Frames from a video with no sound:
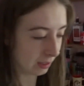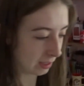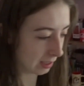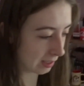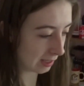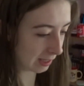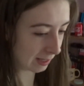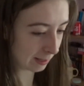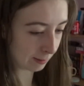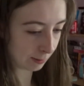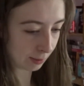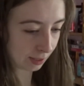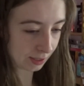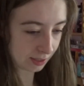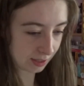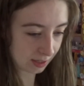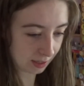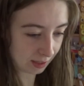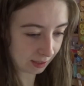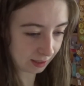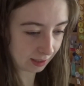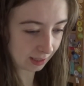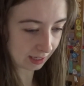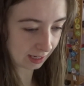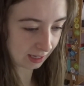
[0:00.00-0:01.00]
to sleep last
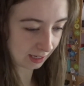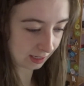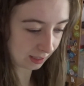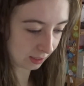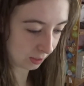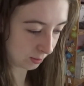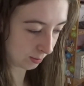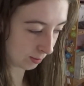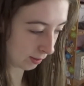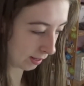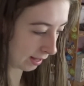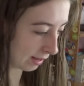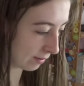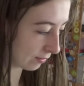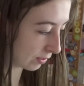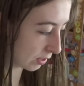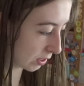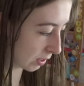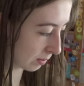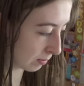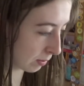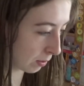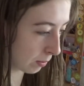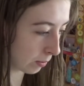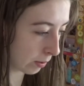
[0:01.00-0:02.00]
night in the heat as well. Every
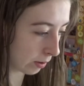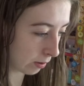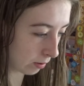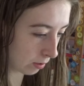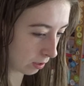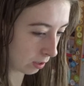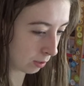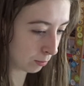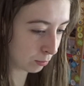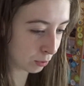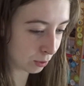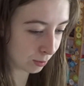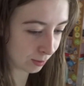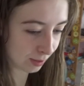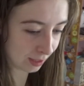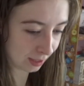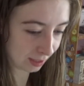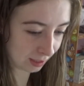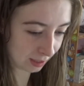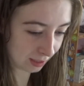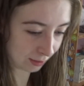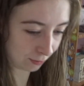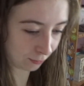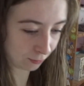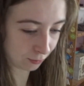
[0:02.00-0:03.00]
time I woke up, she was in a
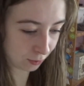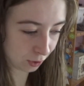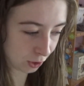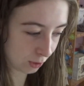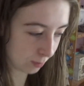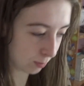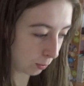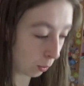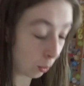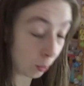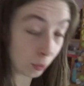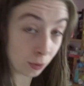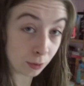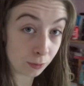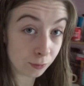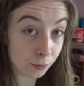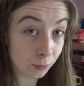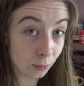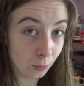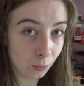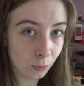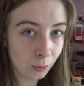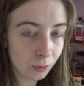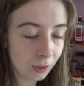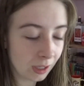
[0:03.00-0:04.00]
different spot on the
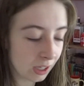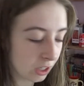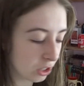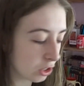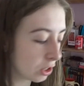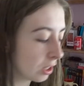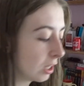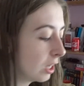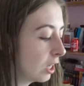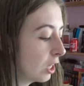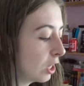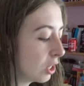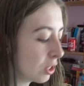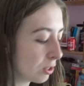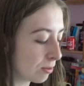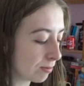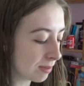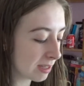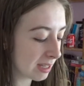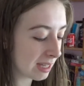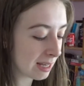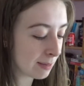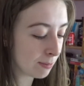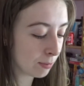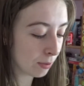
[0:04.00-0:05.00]
floor. Like, she would
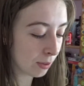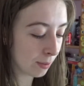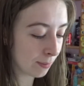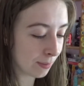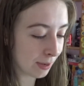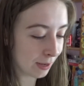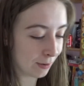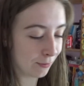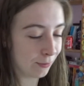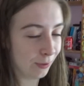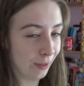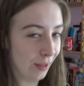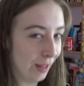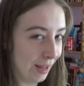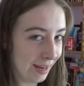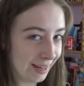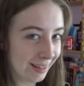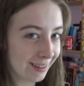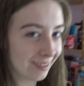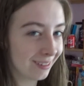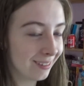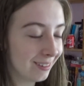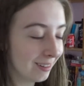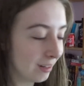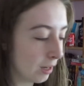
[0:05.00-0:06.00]
sleep on the bed for like
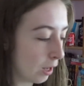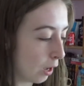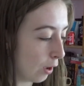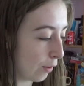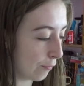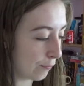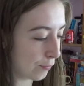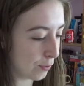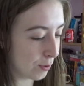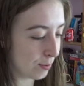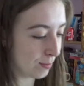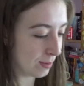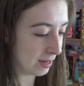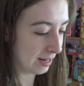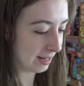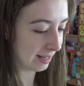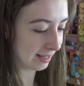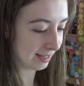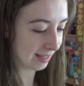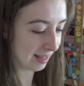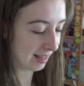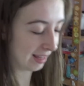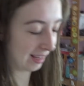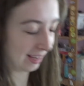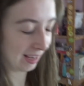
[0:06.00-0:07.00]
a few minutes
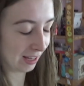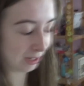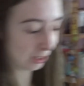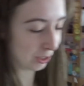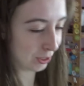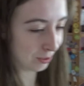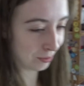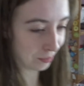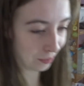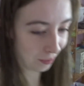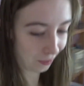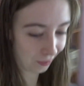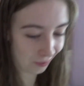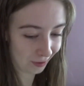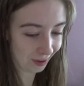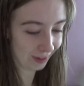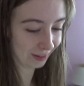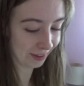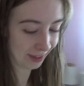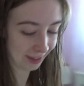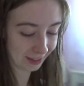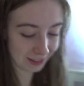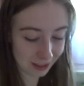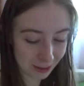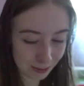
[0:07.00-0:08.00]
and then get too hot.
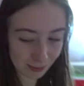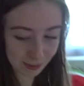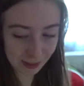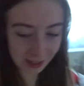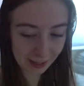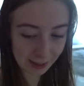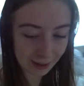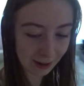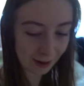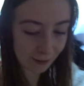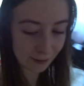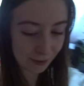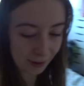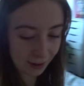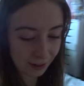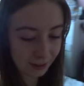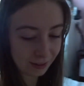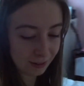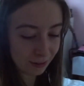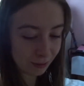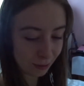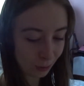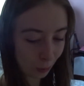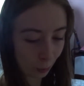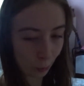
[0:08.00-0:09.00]
And then she would like, I find
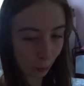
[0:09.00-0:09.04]
her in the